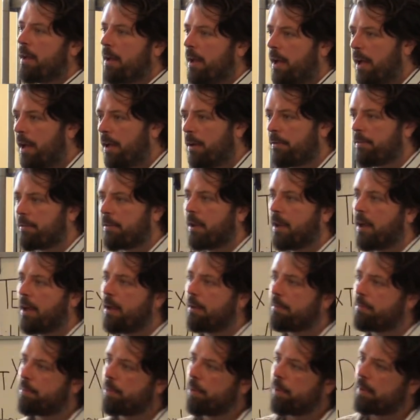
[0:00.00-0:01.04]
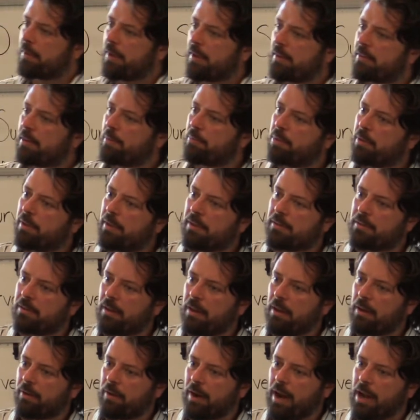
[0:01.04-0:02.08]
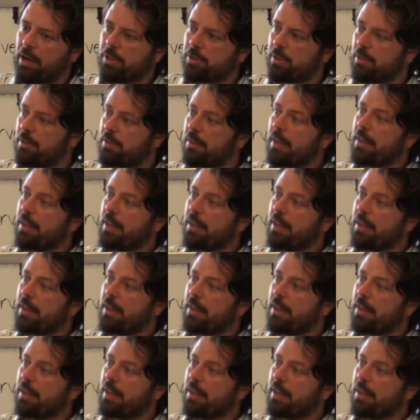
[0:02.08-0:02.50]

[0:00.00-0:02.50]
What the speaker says: of protest and police interactions,